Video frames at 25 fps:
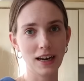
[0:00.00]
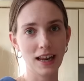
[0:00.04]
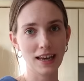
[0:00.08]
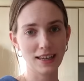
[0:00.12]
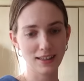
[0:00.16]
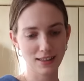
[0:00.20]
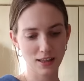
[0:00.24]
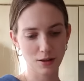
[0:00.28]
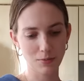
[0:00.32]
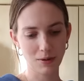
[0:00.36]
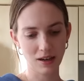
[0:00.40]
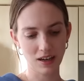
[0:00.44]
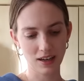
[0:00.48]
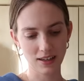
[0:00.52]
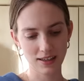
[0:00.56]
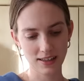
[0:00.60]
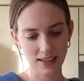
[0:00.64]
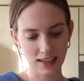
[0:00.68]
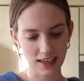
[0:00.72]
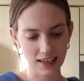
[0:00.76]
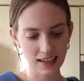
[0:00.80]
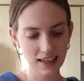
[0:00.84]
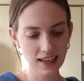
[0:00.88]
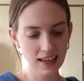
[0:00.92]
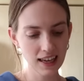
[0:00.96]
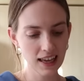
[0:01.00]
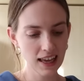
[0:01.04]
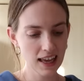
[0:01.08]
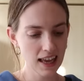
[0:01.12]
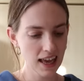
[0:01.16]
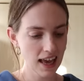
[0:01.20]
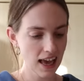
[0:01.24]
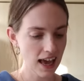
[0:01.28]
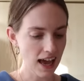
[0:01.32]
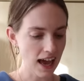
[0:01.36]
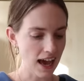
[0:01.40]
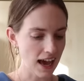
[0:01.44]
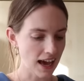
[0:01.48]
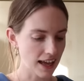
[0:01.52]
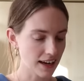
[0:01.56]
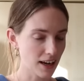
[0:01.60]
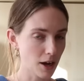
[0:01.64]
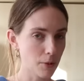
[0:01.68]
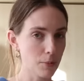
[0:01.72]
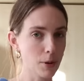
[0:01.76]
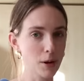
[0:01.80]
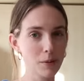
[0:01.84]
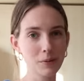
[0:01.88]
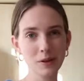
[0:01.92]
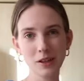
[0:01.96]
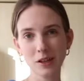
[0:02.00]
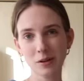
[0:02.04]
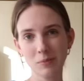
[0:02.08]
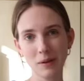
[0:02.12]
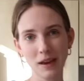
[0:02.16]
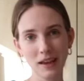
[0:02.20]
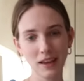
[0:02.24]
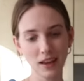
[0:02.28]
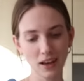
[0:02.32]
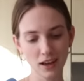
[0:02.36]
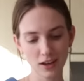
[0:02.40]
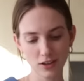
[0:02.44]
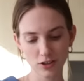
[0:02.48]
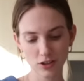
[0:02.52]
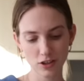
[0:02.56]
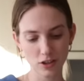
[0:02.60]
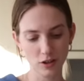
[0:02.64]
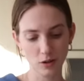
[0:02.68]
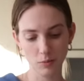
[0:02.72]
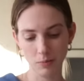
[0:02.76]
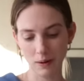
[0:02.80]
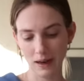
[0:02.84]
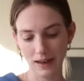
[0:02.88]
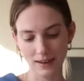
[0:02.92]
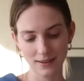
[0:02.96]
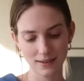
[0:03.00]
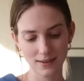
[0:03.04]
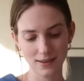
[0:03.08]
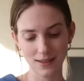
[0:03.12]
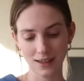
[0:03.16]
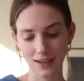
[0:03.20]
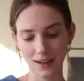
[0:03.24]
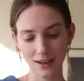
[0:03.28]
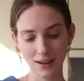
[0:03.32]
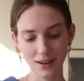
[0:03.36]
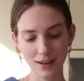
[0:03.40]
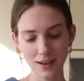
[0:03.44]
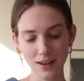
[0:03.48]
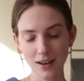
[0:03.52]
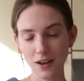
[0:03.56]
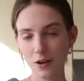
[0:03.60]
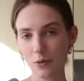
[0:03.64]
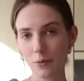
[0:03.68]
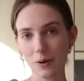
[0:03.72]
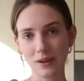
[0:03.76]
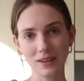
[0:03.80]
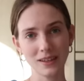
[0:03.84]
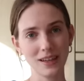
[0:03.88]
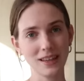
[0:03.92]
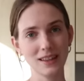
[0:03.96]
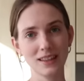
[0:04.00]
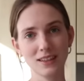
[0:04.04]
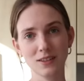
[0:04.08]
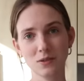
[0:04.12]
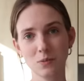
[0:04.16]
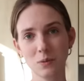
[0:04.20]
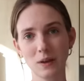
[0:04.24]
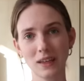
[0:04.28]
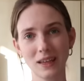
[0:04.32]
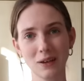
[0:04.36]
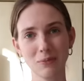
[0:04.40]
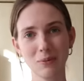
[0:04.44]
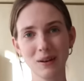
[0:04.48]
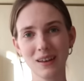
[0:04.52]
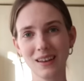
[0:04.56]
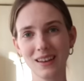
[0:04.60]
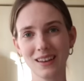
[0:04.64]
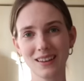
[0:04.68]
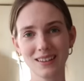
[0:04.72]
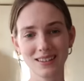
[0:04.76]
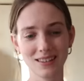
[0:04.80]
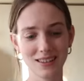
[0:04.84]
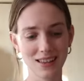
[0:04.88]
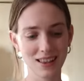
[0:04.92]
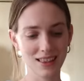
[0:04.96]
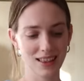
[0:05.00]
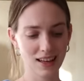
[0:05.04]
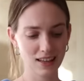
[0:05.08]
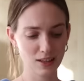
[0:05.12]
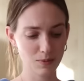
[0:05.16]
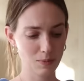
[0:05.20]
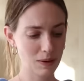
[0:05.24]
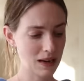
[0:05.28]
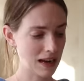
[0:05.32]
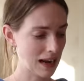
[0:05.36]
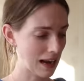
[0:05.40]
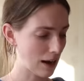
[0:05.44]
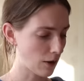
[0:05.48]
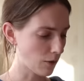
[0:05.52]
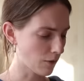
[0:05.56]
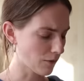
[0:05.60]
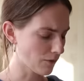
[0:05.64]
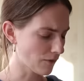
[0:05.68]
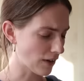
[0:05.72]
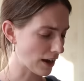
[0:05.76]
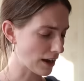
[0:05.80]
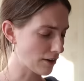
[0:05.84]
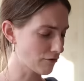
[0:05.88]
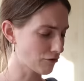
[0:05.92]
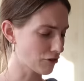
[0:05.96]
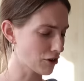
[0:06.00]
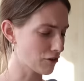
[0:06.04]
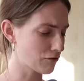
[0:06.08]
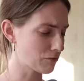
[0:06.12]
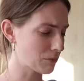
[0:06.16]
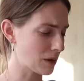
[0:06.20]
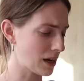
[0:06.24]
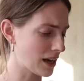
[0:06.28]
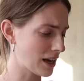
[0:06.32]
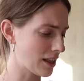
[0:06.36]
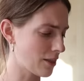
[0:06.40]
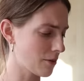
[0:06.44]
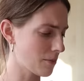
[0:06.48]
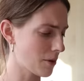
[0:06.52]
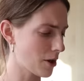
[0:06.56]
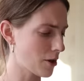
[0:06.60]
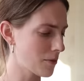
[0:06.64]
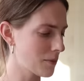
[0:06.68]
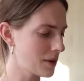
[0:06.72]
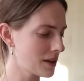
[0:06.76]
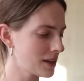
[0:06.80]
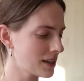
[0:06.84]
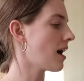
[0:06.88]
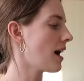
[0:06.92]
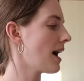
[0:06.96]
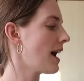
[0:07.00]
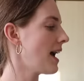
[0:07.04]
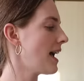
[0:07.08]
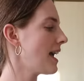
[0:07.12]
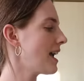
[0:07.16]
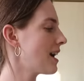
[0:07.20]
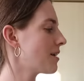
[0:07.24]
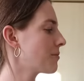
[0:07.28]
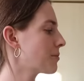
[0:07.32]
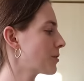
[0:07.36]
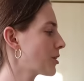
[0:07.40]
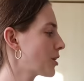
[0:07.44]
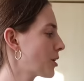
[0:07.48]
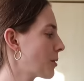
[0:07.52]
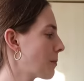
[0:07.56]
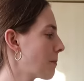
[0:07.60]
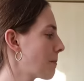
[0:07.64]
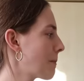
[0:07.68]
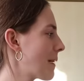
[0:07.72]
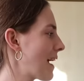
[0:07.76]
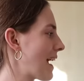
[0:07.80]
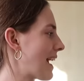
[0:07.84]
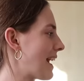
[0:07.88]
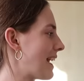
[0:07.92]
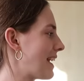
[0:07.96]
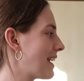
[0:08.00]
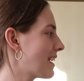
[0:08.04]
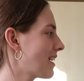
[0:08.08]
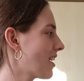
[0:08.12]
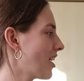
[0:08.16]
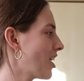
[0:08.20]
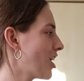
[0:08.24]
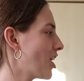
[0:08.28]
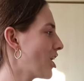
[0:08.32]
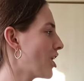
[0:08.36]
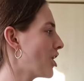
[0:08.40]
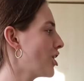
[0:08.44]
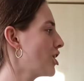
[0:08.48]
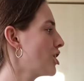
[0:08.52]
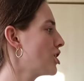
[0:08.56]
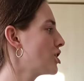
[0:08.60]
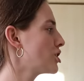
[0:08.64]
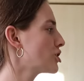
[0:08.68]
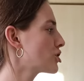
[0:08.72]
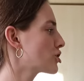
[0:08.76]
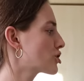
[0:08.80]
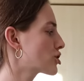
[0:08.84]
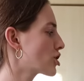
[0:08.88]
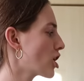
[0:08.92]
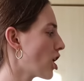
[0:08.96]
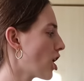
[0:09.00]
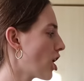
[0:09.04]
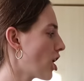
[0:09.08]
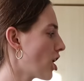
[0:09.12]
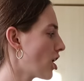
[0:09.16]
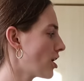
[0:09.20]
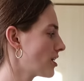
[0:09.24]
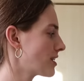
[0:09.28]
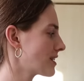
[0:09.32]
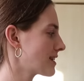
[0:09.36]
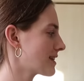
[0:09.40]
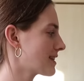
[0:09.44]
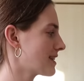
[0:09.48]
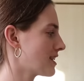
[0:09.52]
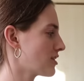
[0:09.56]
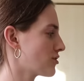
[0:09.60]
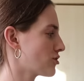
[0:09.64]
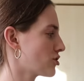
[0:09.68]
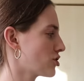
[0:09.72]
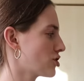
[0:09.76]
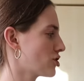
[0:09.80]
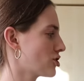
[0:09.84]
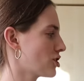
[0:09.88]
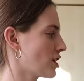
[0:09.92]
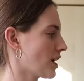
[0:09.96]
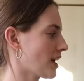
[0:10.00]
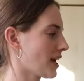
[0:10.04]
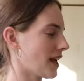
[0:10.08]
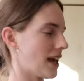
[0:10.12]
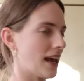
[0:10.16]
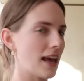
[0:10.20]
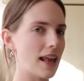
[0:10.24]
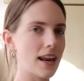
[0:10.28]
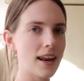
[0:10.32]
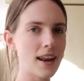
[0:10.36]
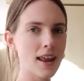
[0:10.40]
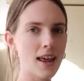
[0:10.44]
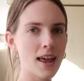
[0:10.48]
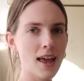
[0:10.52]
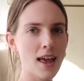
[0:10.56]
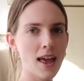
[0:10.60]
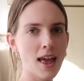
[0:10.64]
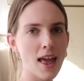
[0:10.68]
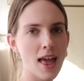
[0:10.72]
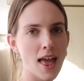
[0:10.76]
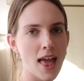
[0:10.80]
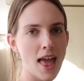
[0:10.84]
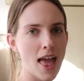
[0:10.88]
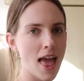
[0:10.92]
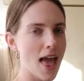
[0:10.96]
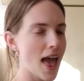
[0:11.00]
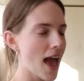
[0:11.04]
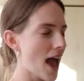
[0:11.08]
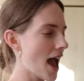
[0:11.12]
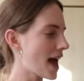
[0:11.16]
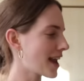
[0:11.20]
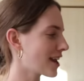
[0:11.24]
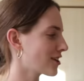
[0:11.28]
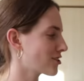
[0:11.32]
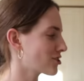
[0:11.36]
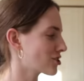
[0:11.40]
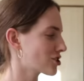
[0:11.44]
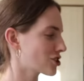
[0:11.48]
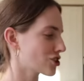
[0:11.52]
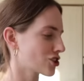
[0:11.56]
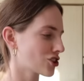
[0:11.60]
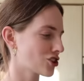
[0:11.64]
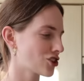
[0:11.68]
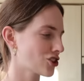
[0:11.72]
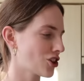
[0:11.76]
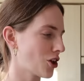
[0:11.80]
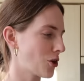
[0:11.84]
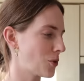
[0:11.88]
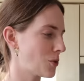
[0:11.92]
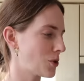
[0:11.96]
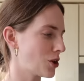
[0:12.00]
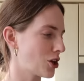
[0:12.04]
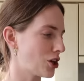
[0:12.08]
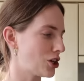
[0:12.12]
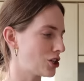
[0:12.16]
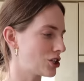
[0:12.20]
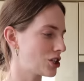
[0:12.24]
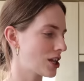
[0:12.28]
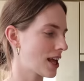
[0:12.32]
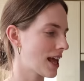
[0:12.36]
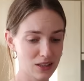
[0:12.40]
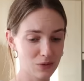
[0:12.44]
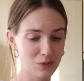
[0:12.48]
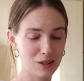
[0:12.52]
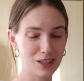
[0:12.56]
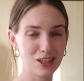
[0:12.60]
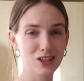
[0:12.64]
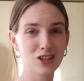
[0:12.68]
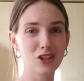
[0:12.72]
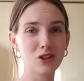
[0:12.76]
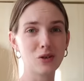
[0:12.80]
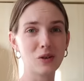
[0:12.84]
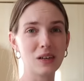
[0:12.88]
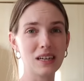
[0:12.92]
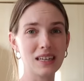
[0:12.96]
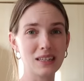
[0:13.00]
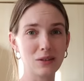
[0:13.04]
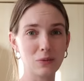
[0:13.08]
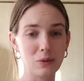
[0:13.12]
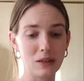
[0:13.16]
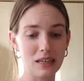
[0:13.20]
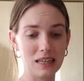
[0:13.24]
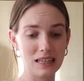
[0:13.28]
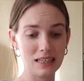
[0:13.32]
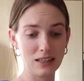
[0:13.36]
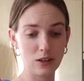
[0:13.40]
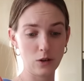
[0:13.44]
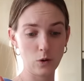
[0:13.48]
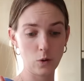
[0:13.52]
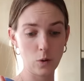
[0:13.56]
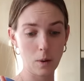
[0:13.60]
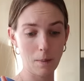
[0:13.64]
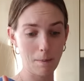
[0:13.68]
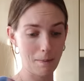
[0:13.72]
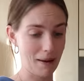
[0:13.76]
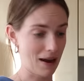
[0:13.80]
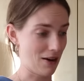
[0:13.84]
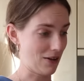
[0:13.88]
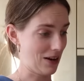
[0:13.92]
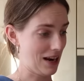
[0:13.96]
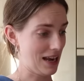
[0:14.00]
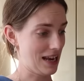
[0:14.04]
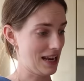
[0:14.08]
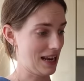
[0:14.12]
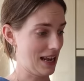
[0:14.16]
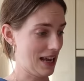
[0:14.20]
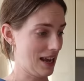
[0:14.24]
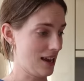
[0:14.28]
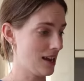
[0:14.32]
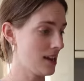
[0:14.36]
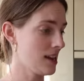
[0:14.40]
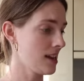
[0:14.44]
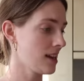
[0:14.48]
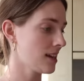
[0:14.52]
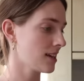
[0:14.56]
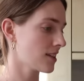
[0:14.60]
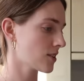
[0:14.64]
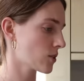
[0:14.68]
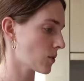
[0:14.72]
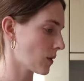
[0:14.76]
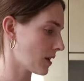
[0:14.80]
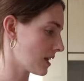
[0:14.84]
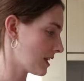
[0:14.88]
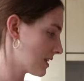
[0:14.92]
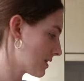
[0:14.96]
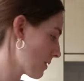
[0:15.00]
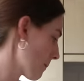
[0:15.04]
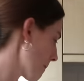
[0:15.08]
late to the party. And I'm probably going to make her shallot pasta one day this week because that's been a little favourite of mine at the moment. I am going to make her charred citrus chicken. And it just looks so good. The thing we need to do is we need to marinate it. So I need